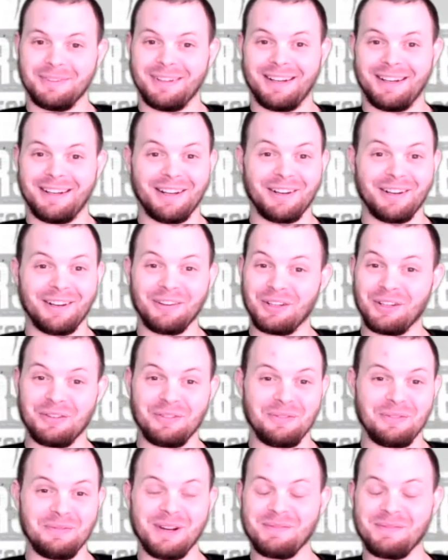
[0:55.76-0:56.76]
I don't even
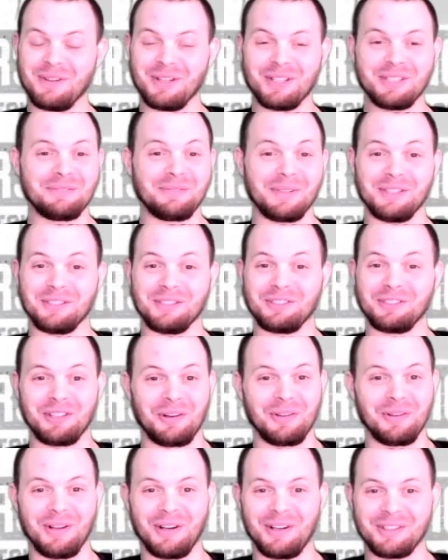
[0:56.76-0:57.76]
remember. It's been
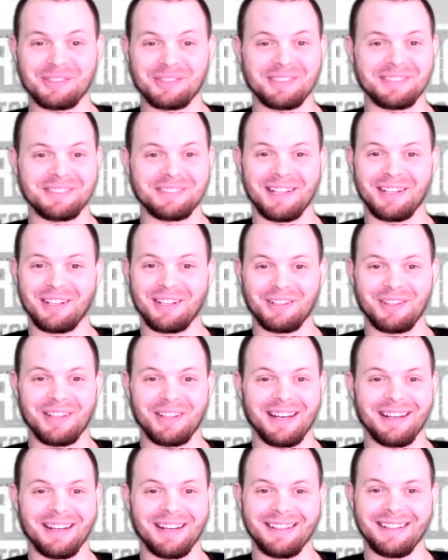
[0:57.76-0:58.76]
so long since I heard
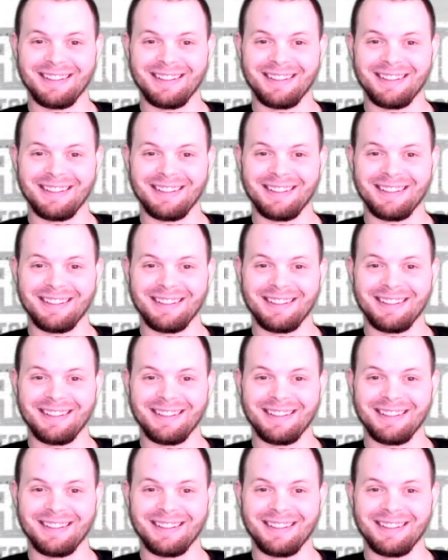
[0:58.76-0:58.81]
that.